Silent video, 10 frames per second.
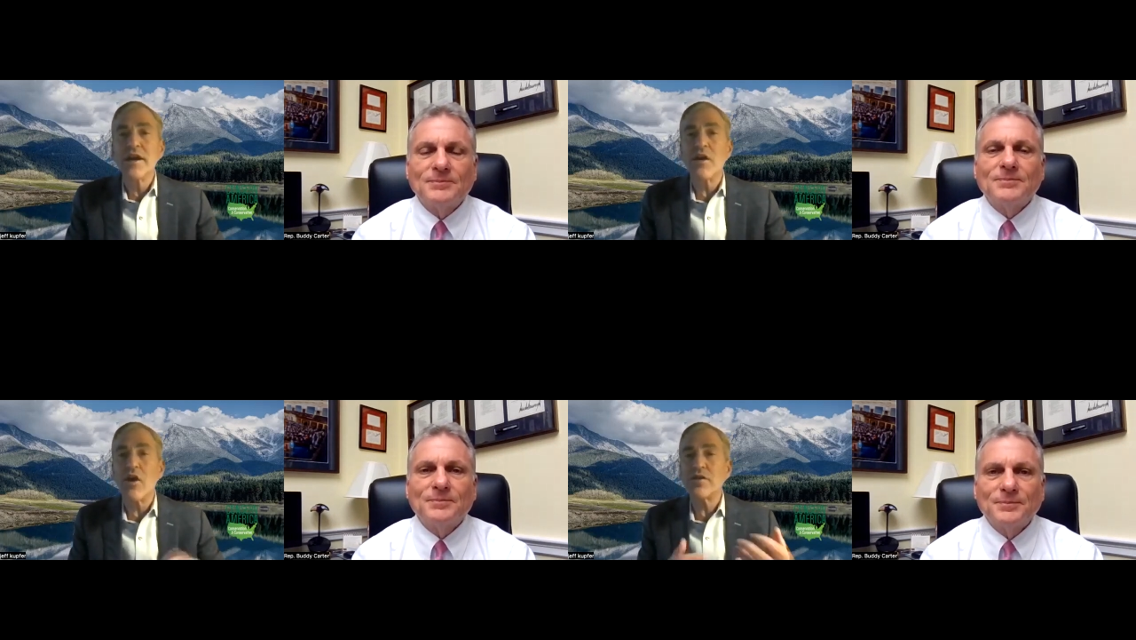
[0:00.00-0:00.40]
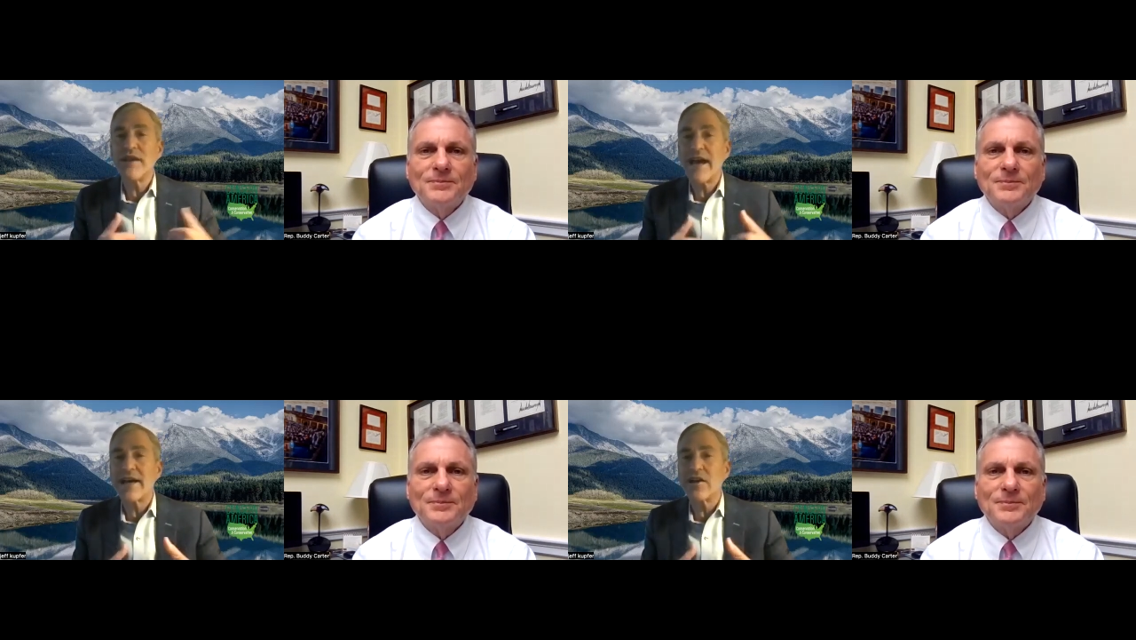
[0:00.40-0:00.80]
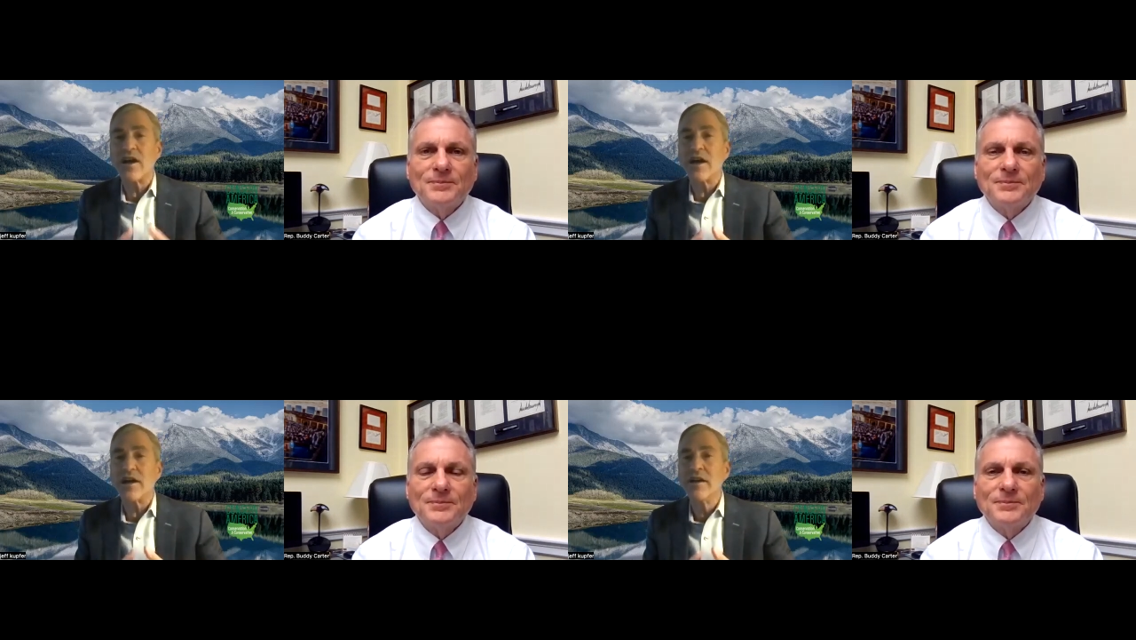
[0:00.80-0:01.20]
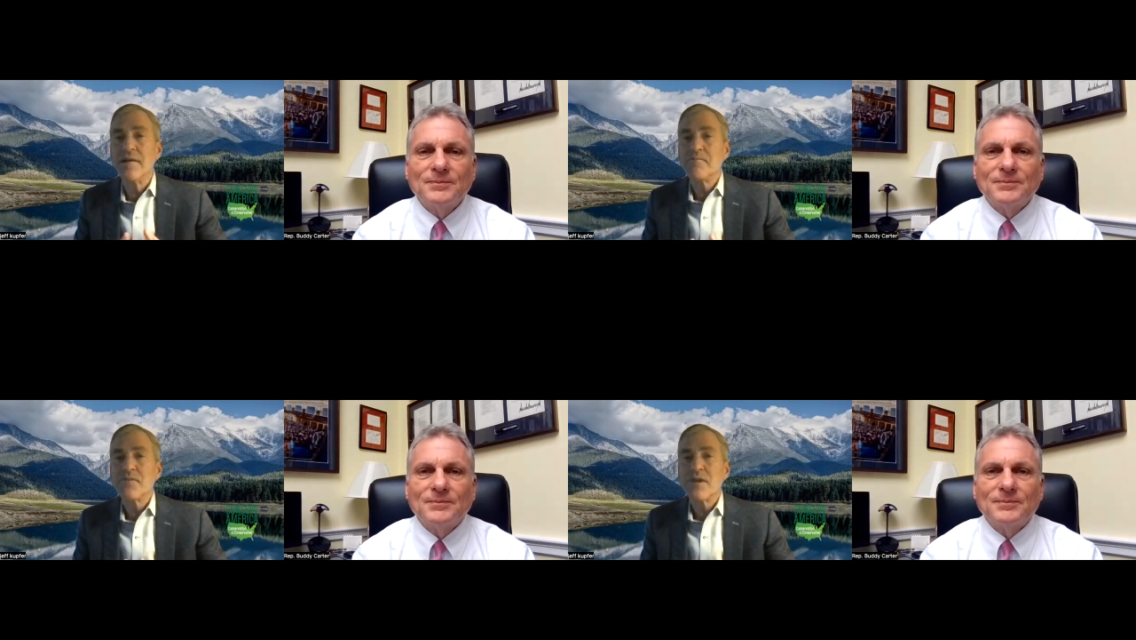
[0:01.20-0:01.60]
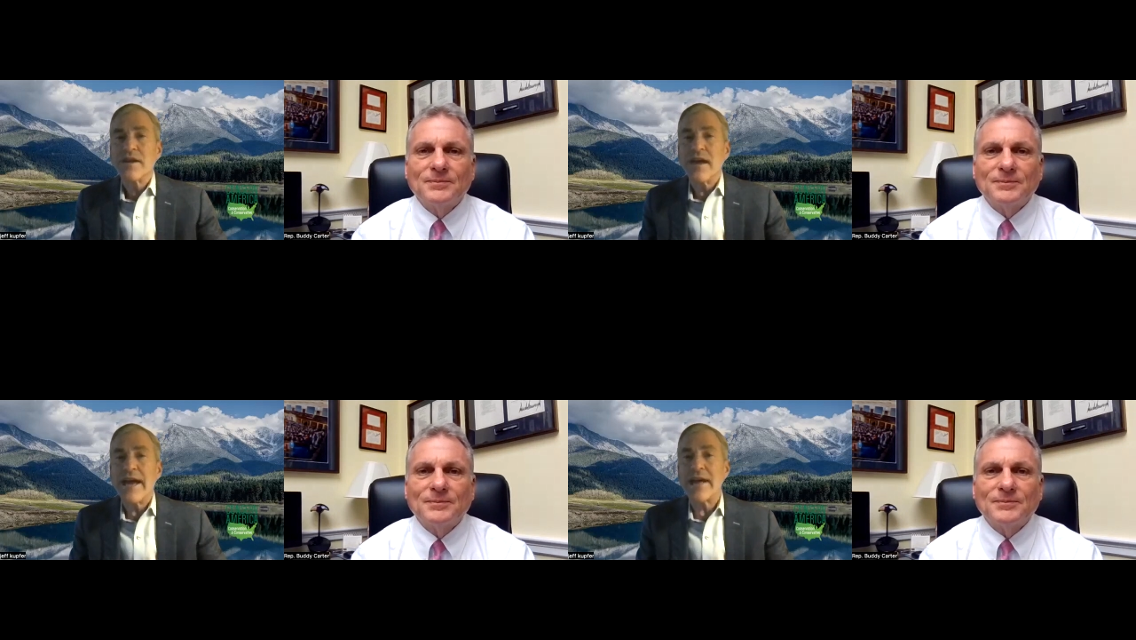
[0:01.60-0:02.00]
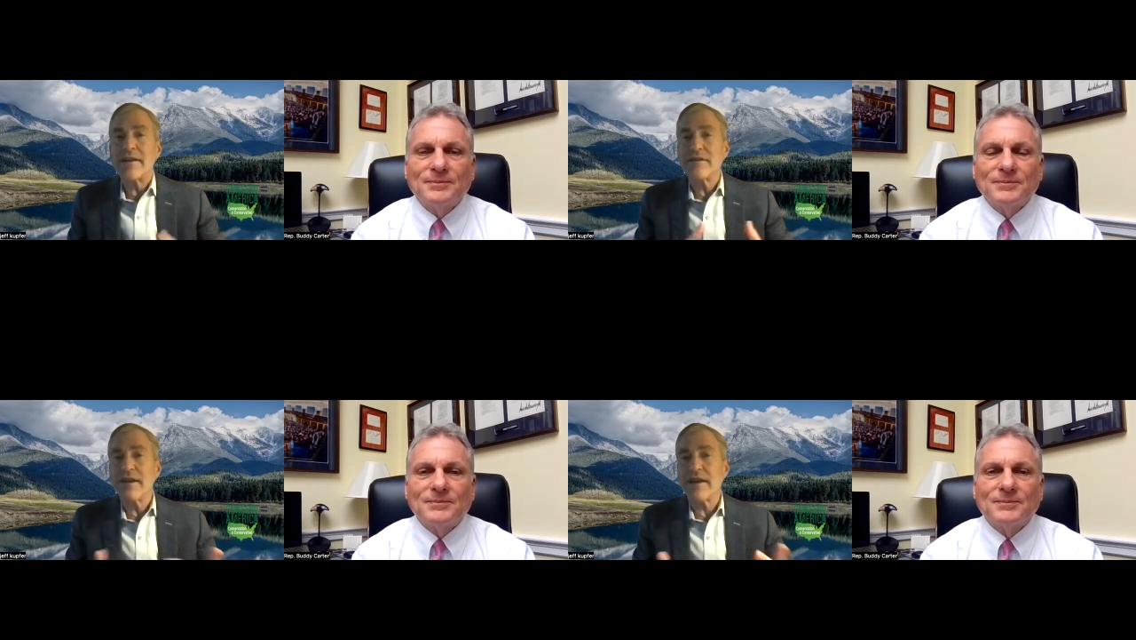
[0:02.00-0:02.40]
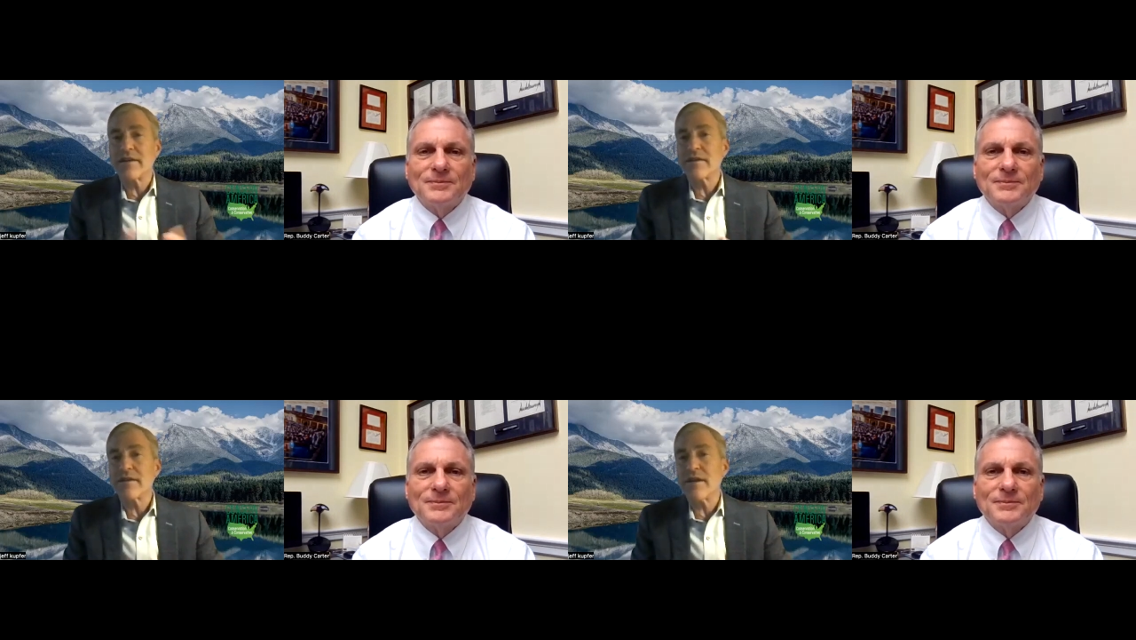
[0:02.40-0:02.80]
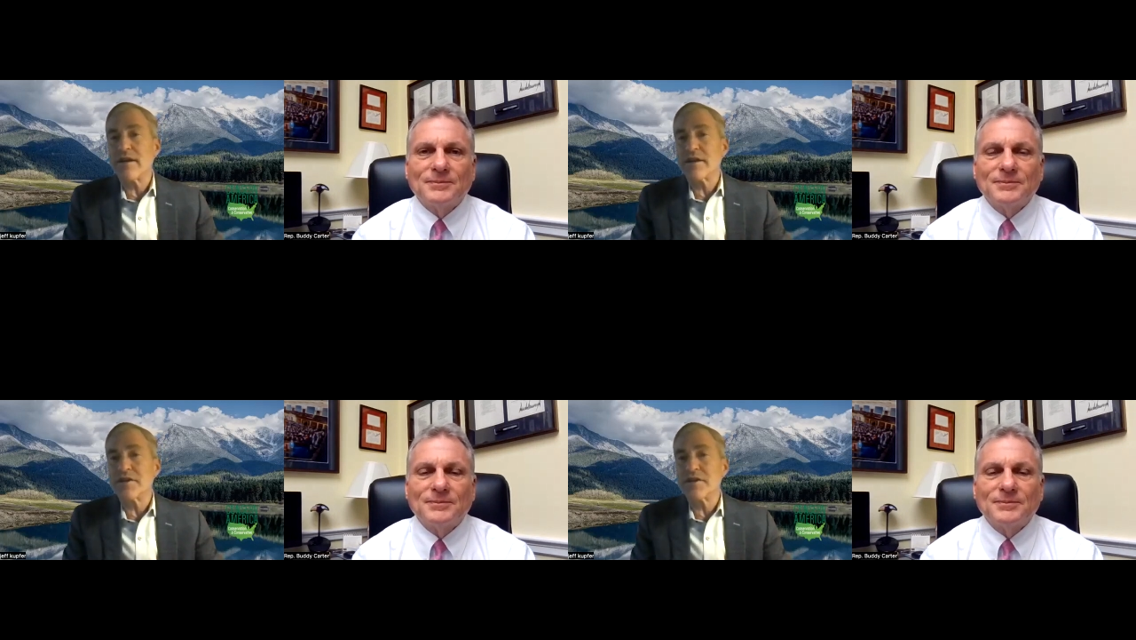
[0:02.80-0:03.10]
Speaker 1: You know, our tagline at at uh,